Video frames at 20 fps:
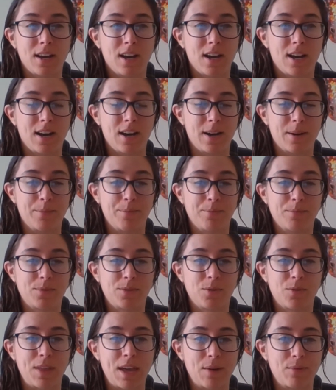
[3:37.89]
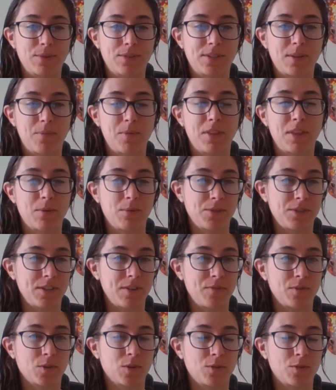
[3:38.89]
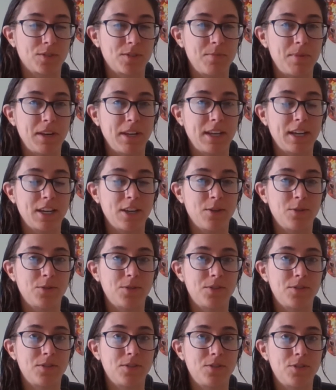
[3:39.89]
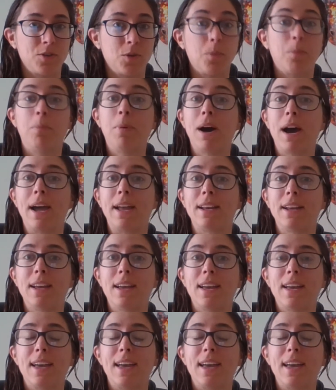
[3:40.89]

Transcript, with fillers: Um, so that was something that was difficult to me to get used to, but